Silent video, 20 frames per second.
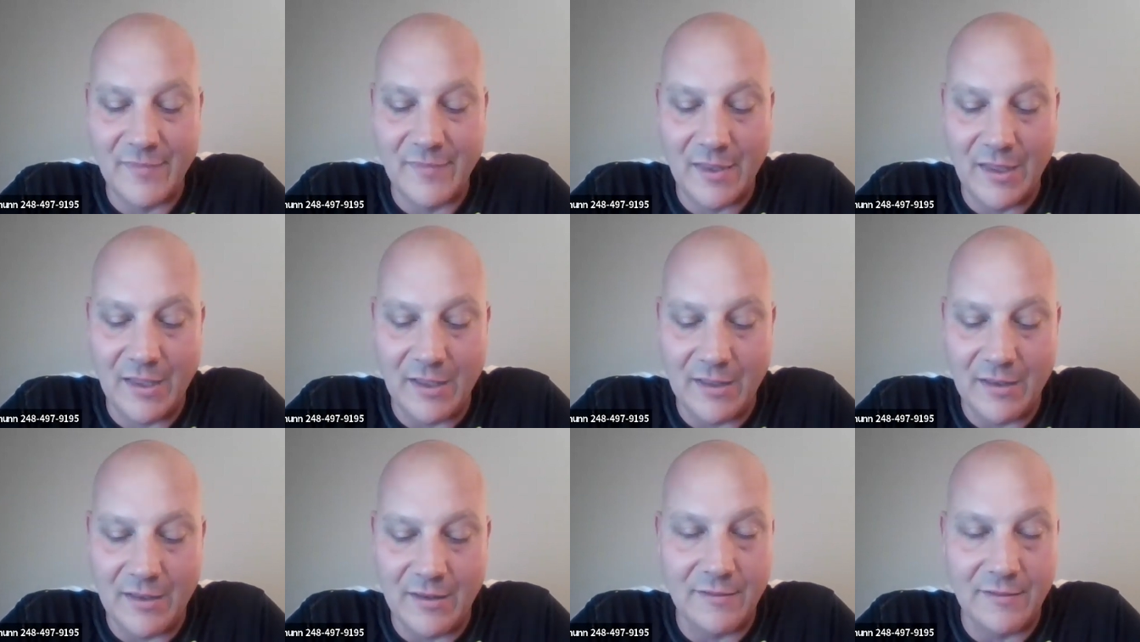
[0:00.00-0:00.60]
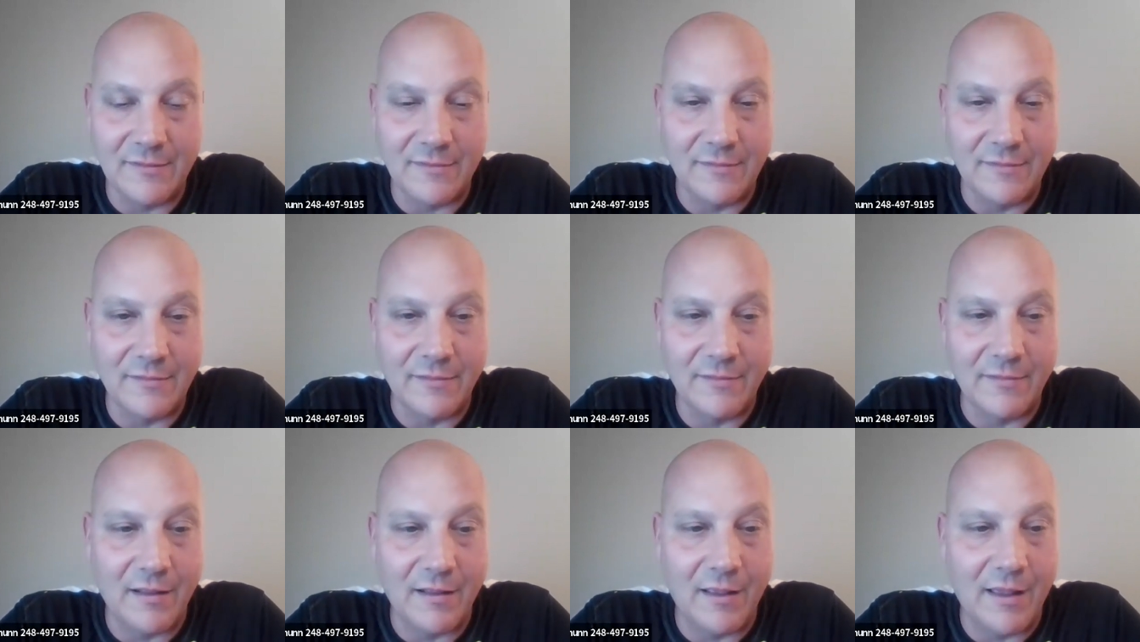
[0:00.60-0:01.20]
and
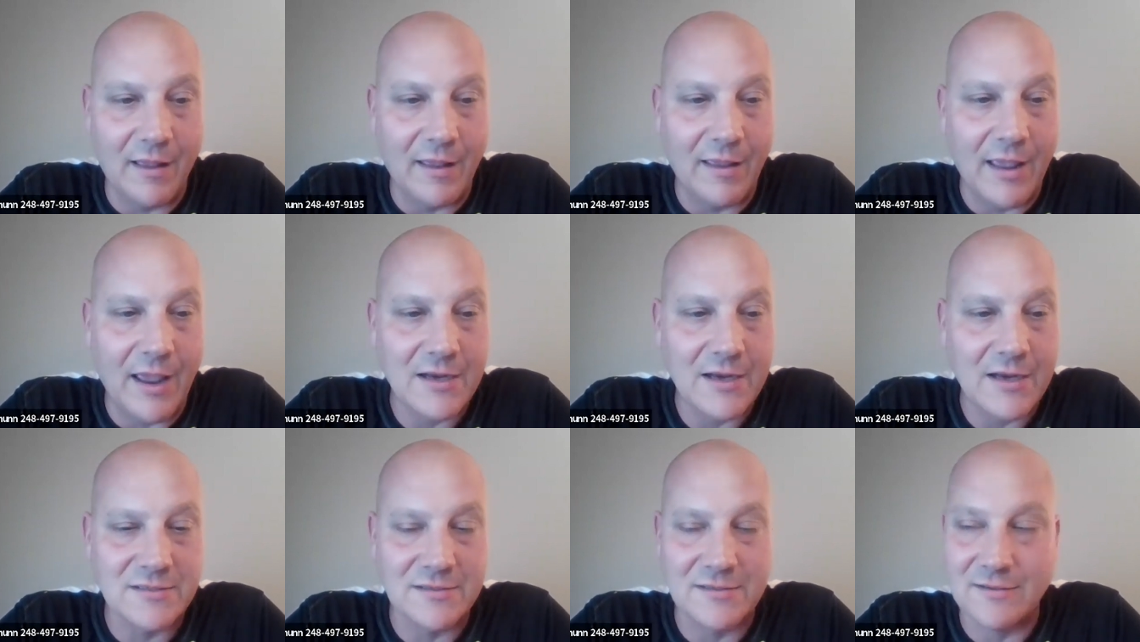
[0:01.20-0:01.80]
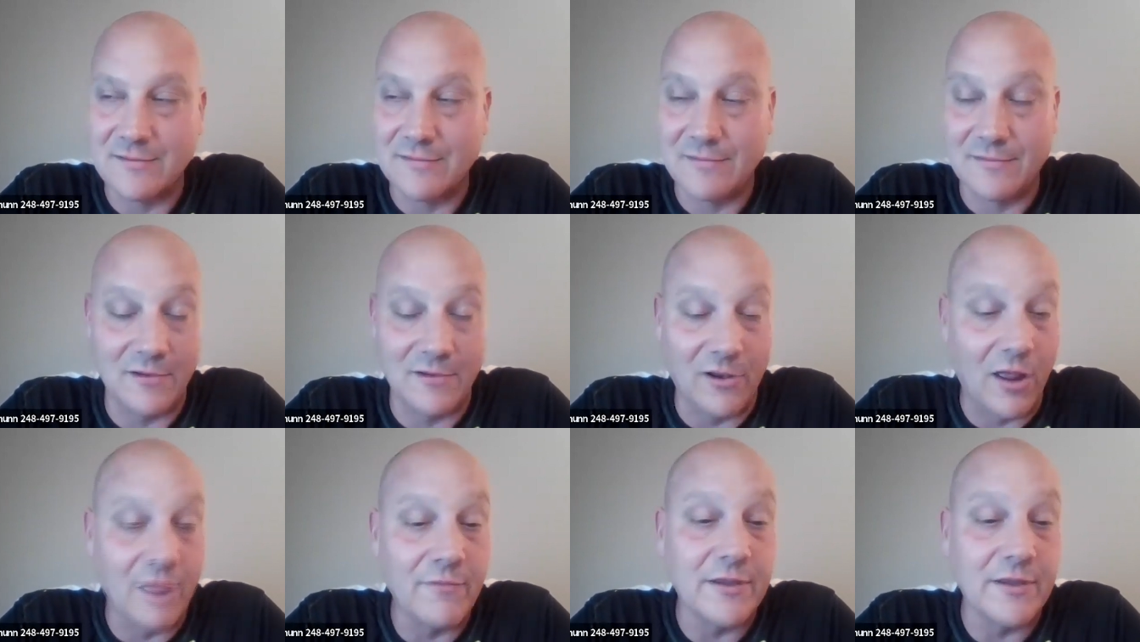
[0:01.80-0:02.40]
I actually
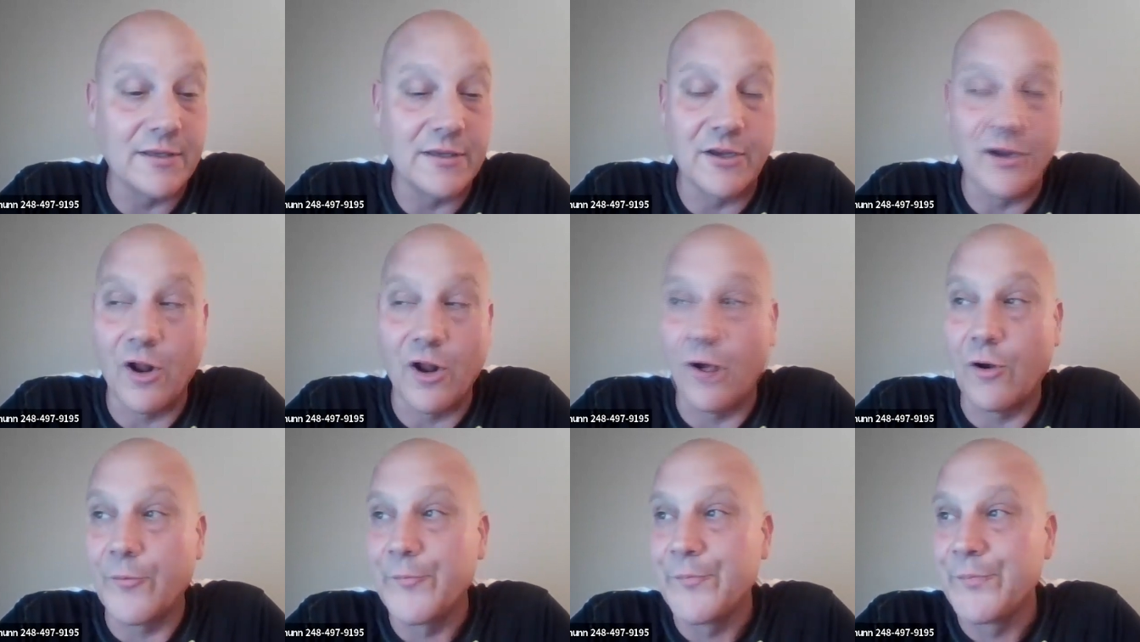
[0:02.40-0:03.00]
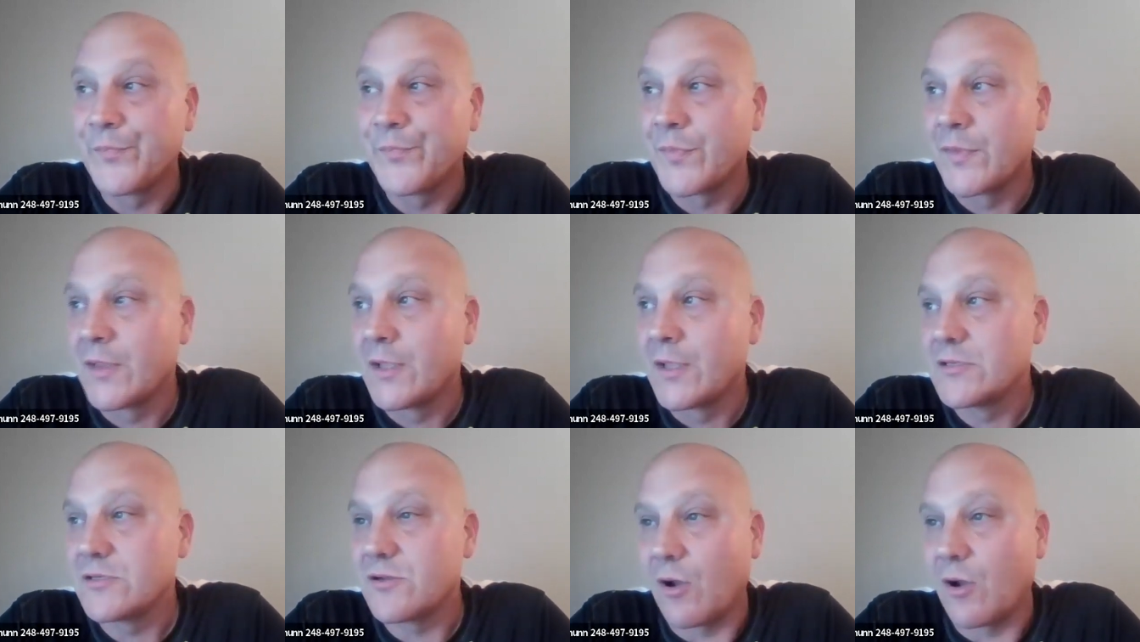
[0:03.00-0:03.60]
love it, you know,
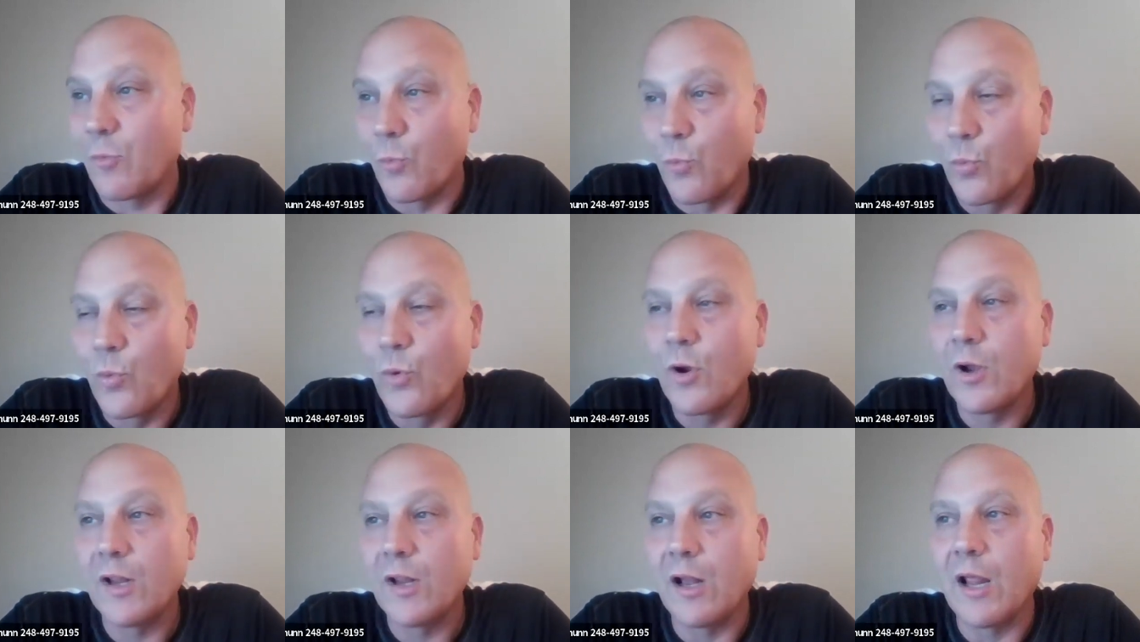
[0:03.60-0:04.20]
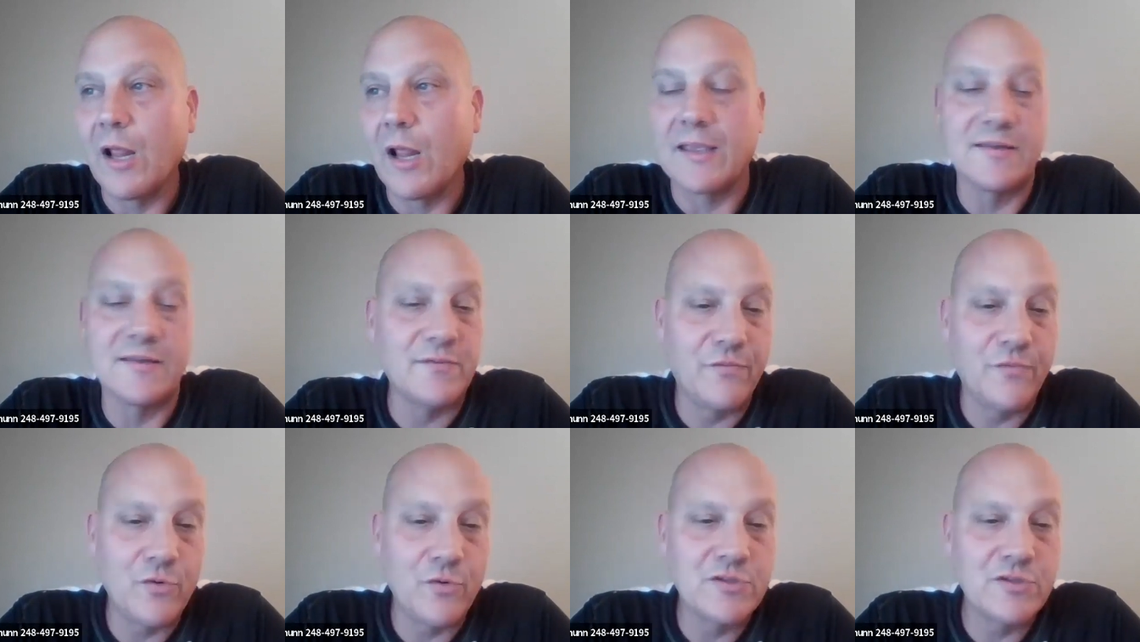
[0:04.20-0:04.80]
so I really like it. It's a
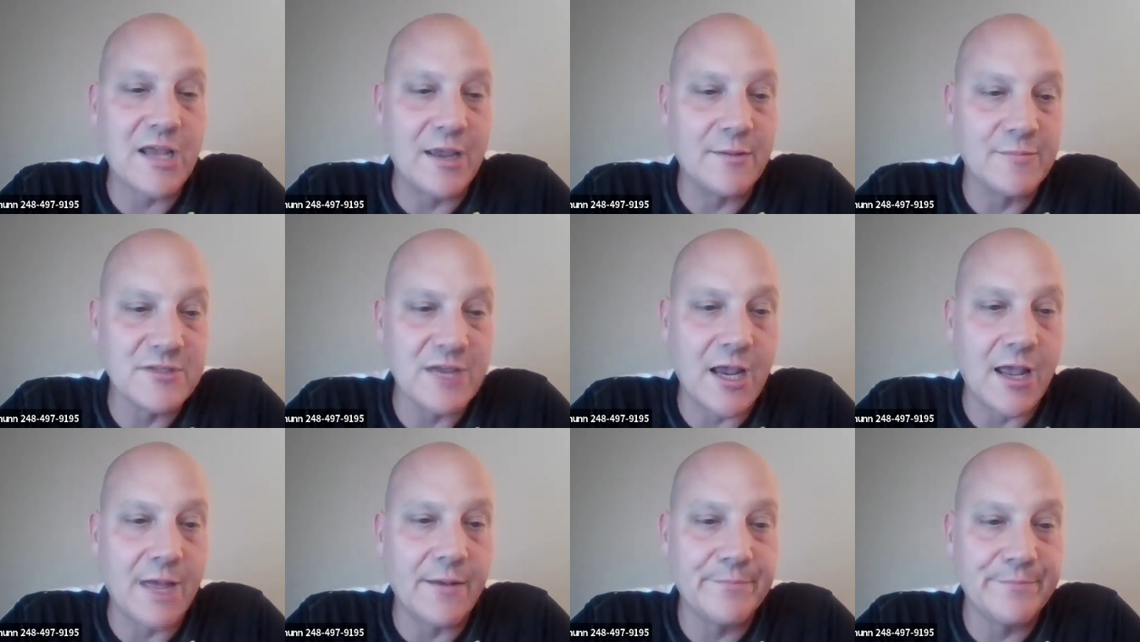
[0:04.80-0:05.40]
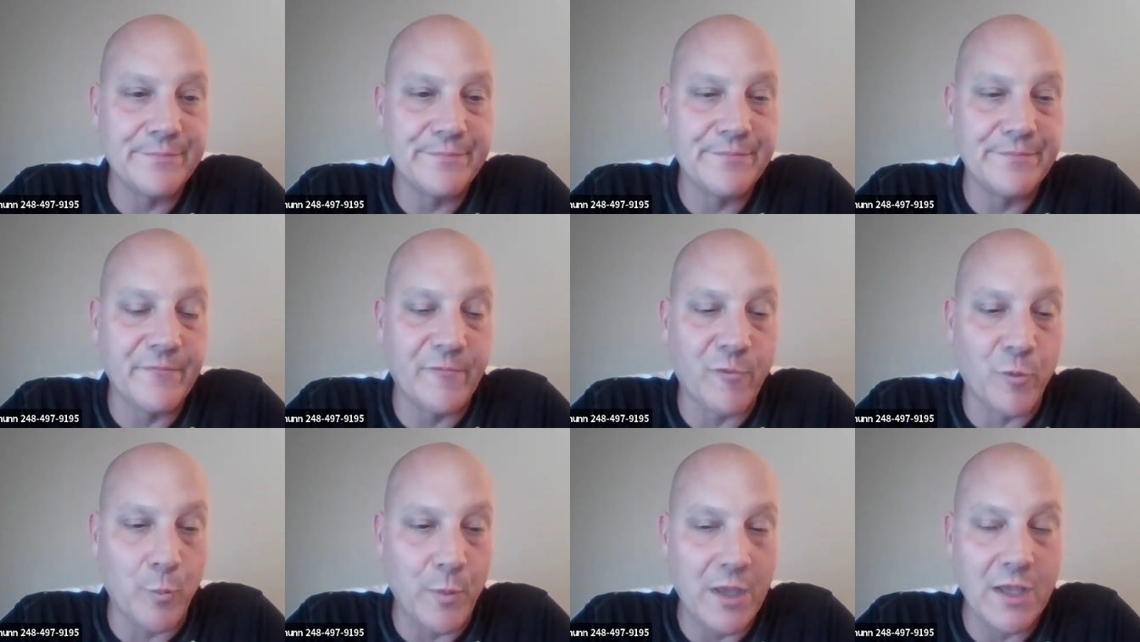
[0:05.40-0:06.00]
full-time job
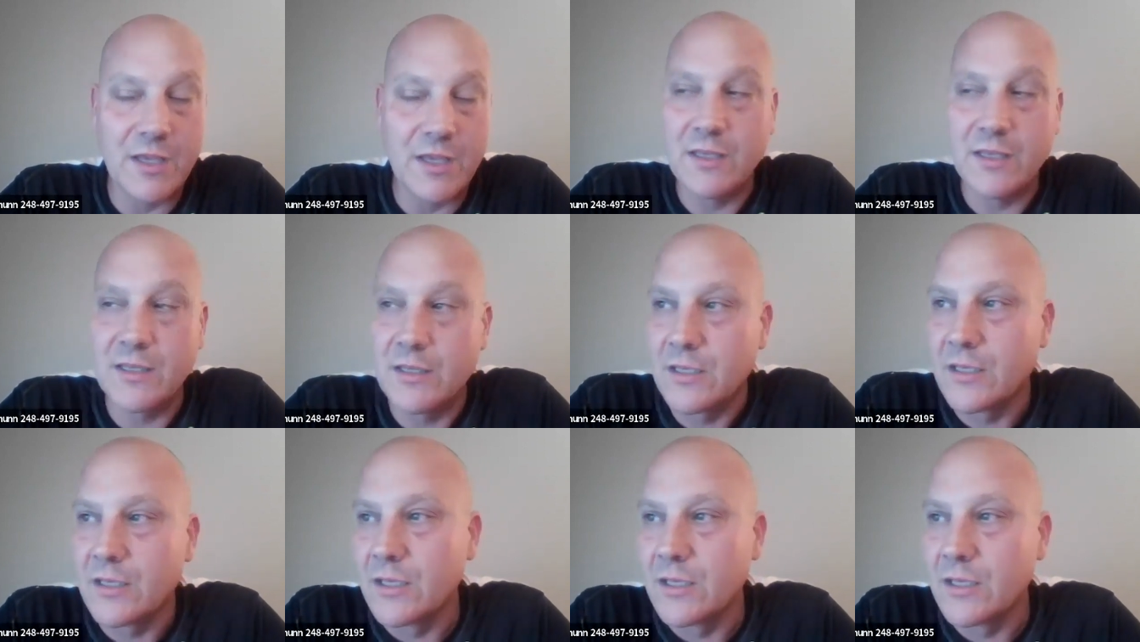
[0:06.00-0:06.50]
for me.